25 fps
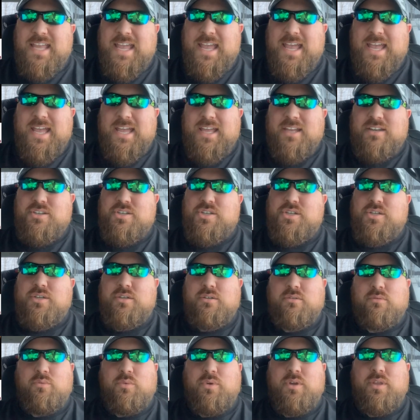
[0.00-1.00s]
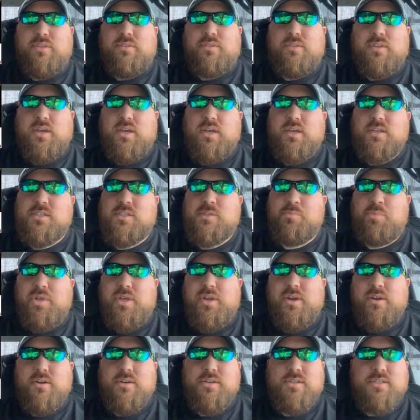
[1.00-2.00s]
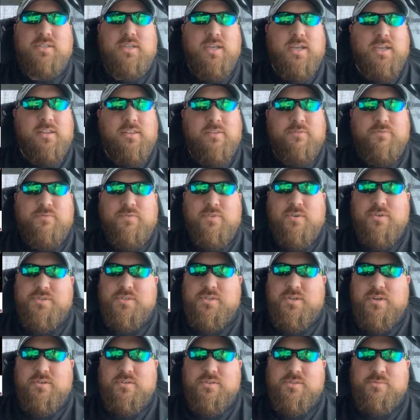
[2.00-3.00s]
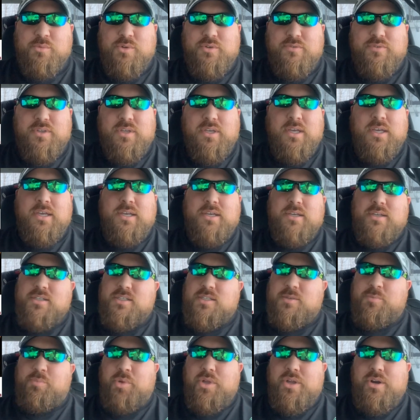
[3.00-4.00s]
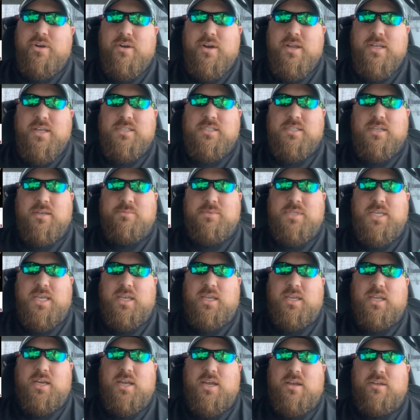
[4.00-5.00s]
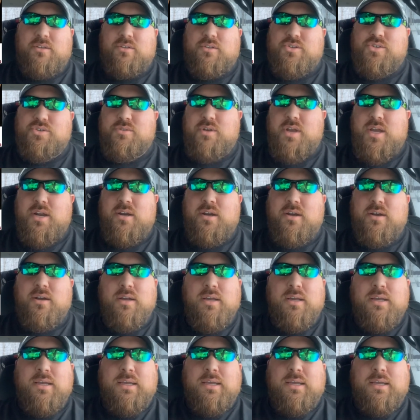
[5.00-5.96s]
edge with Splinter, just like in the first Turtles movie. Splinter ends up taking out the Shredder.